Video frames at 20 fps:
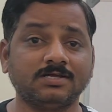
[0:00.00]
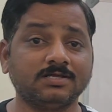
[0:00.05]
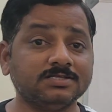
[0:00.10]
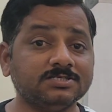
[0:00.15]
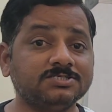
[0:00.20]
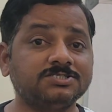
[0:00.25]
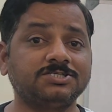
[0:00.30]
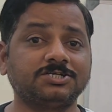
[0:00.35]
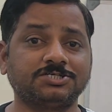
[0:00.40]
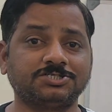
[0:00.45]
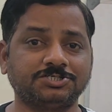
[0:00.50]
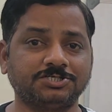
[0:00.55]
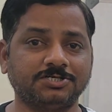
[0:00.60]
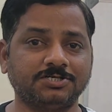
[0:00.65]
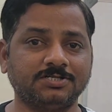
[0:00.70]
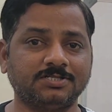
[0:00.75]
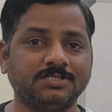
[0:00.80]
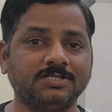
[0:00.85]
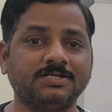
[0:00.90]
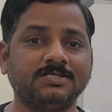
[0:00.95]

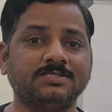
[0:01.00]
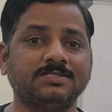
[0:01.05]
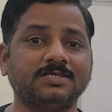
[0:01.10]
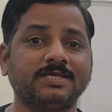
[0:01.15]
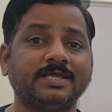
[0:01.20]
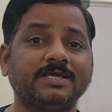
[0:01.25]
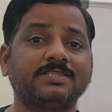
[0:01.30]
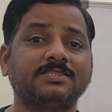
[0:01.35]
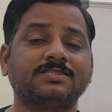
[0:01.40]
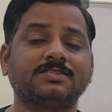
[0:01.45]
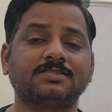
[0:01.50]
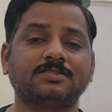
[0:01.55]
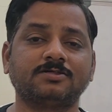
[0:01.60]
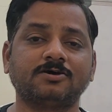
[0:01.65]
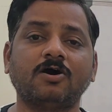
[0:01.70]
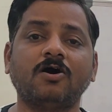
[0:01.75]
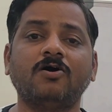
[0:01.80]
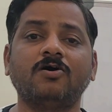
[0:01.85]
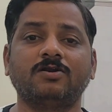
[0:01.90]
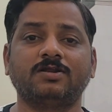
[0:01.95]
instruction that is
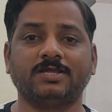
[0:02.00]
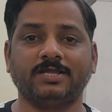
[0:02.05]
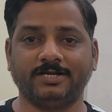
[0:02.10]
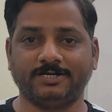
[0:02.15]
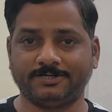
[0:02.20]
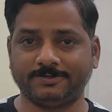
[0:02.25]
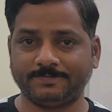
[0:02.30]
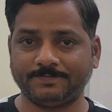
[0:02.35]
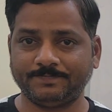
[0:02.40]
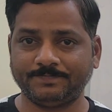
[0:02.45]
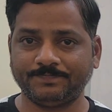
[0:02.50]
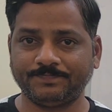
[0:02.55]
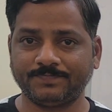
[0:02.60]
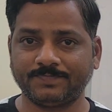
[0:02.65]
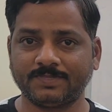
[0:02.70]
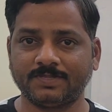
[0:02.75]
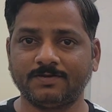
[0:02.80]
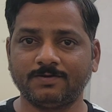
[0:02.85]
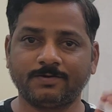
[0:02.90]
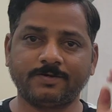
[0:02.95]
XOR gate.
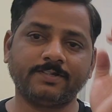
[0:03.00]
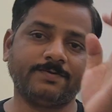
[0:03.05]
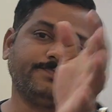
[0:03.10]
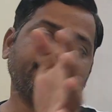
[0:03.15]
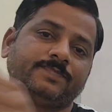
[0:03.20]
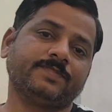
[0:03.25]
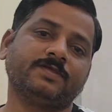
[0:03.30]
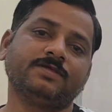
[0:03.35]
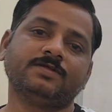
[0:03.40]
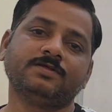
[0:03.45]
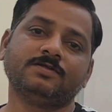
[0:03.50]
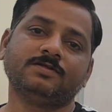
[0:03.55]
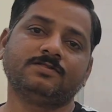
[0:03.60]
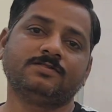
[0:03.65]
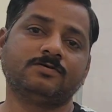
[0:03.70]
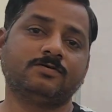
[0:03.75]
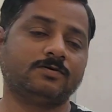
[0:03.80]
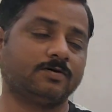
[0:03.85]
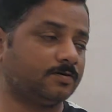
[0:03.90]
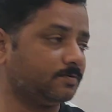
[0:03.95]
Okay,
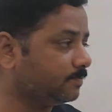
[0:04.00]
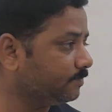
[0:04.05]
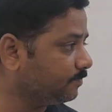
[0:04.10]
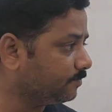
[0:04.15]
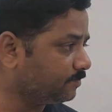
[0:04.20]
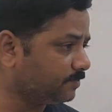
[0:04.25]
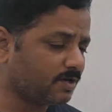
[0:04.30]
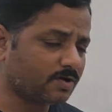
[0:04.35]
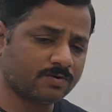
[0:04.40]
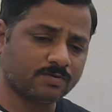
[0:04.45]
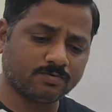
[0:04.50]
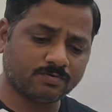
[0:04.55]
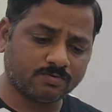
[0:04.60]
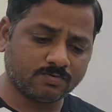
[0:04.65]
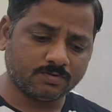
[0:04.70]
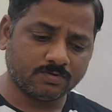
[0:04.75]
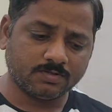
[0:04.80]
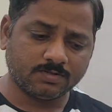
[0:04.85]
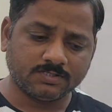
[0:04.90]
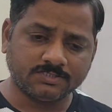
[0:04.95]
so
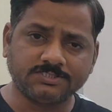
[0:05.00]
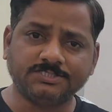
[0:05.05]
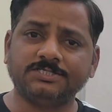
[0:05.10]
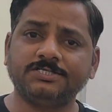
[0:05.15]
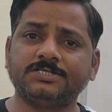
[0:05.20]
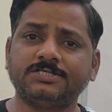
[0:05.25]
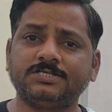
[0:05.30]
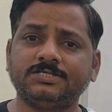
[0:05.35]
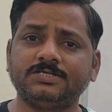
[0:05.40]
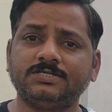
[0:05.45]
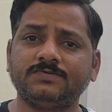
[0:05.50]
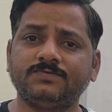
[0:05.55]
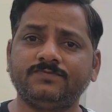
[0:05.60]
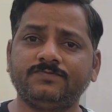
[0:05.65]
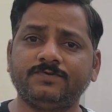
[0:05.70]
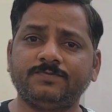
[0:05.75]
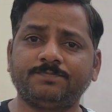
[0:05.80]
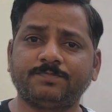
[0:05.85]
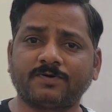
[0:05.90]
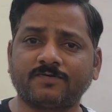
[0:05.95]
now generally
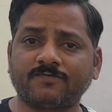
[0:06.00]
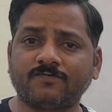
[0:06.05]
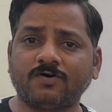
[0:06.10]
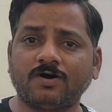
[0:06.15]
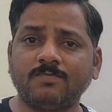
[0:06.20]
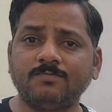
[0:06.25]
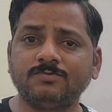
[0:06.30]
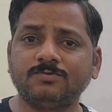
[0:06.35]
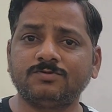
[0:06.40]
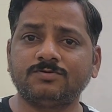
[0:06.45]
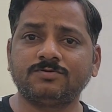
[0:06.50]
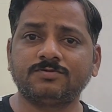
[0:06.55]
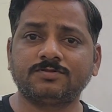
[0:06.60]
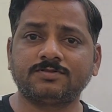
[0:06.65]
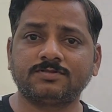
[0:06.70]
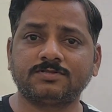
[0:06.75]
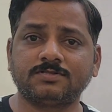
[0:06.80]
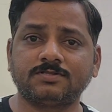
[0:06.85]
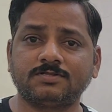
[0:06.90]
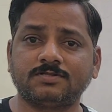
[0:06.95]
we perform
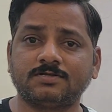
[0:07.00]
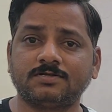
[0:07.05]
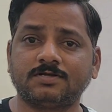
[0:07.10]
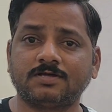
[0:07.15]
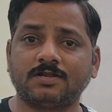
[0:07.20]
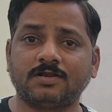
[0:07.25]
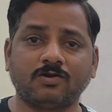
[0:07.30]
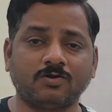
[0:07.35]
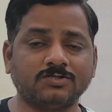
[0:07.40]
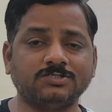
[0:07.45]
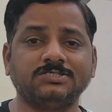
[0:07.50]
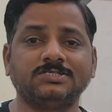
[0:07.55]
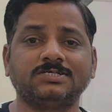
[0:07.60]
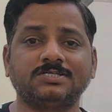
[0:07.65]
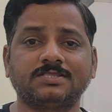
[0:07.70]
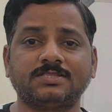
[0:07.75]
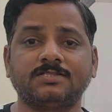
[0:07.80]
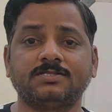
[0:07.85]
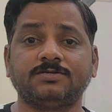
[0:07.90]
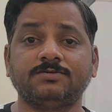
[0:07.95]
those
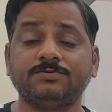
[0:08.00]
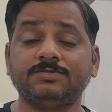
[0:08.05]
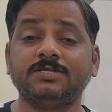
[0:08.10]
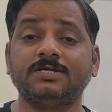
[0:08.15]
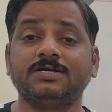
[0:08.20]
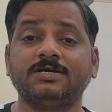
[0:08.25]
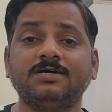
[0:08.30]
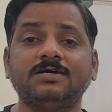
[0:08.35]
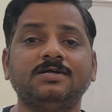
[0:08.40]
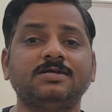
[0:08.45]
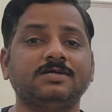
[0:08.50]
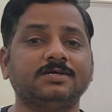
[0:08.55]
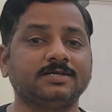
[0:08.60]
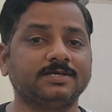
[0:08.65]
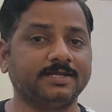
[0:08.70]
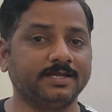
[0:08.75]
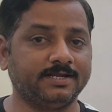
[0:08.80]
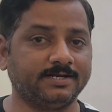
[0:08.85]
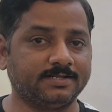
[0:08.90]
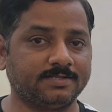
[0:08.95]
logics using a
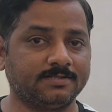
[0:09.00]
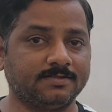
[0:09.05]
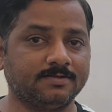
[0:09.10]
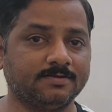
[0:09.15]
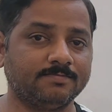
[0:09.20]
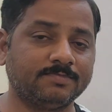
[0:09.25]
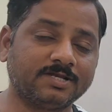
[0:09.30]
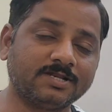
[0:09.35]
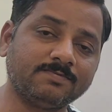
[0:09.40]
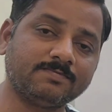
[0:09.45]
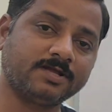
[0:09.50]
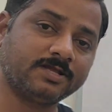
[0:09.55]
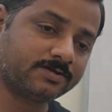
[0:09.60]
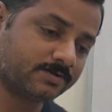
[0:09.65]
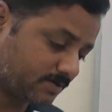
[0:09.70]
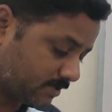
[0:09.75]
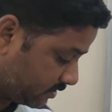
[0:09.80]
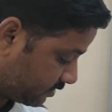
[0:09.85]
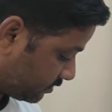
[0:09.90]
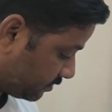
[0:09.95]
gates, but in
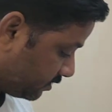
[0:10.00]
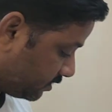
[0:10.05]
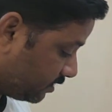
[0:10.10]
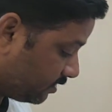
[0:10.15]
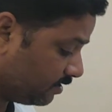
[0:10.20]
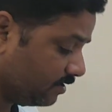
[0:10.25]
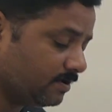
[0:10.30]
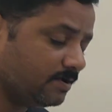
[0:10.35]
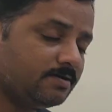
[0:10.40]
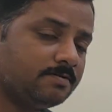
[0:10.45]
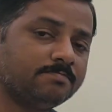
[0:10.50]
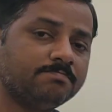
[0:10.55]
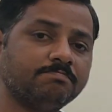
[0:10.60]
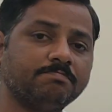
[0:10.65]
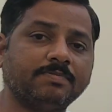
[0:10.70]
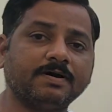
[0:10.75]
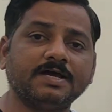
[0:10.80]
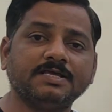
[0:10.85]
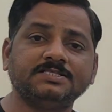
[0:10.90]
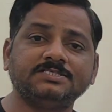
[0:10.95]
microcontroller
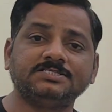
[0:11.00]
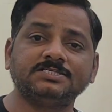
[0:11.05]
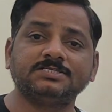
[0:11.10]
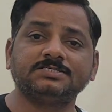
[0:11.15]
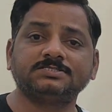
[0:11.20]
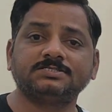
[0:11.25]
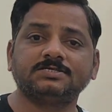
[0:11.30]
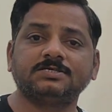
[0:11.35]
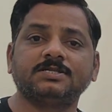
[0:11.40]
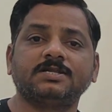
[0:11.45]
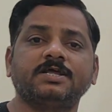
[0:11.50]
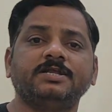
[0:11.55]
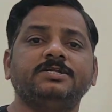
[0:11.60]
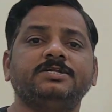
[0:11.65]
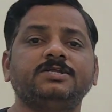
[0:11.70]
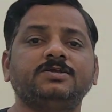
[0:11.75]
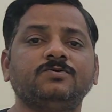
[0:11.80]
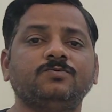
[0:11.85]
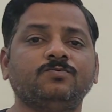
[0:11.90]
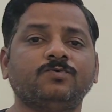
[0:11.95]
by just
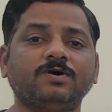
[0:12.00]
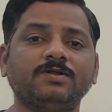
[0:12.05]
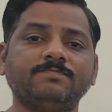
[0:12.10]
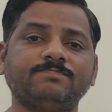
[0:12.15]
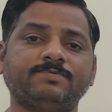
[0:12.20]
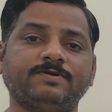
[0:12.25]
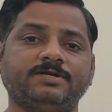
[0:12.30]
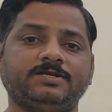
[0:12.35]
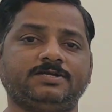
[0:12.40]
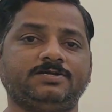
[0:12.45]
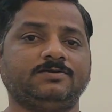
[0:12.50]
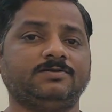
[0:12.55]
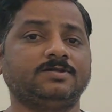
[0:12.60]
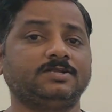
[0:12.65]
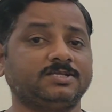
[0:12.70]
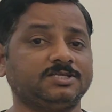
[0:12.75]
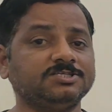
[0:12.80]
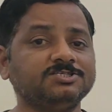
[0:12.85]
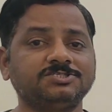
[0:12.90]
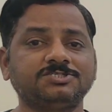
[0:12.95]
writing one
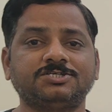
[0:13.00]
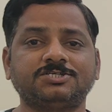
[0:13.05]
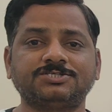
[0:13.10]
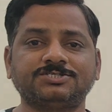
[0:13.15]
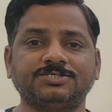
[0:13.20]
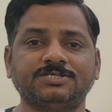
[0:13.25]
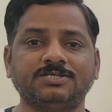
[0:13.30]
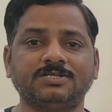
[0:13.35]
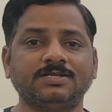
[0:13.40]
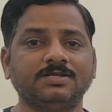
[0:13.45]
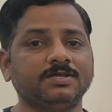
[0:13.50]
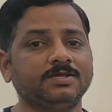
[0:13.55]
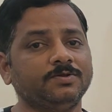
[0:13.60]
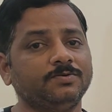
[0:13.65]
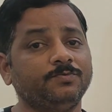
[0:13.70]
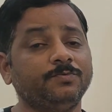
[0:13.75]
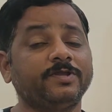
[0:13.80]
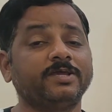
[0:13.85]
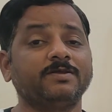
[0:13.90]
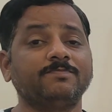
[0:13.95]
particular instruction
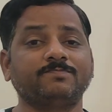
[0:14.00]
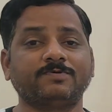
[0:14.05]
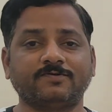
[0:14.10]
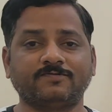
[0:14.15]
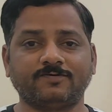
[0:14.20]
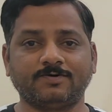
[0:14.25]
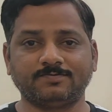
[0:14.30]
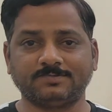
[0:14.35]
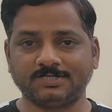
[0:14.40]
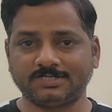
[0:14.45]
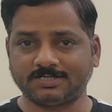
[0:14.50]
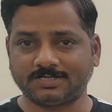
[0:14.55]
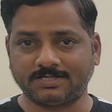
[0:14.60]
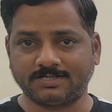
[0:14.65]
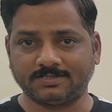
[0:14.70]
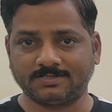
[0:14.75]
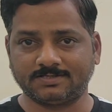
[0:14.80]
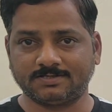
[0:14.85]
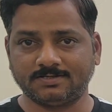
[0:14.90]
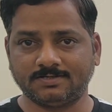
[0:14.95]
we can perform the
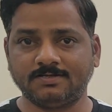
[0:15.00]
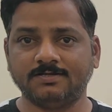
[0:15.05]
task.